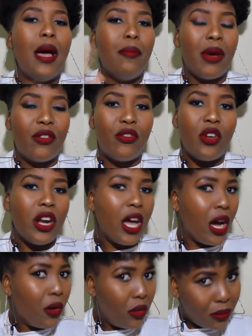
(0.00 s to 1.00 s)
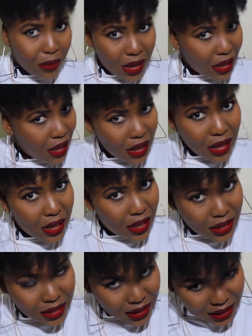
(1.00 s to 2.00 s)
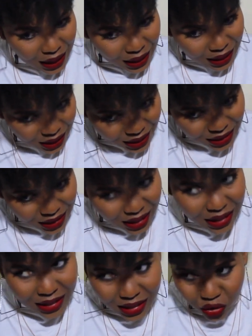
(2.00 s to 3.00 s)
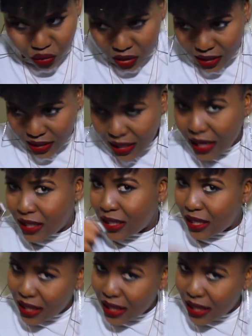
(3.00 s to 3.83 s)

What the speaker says: but for now my hair is like this in its natural state.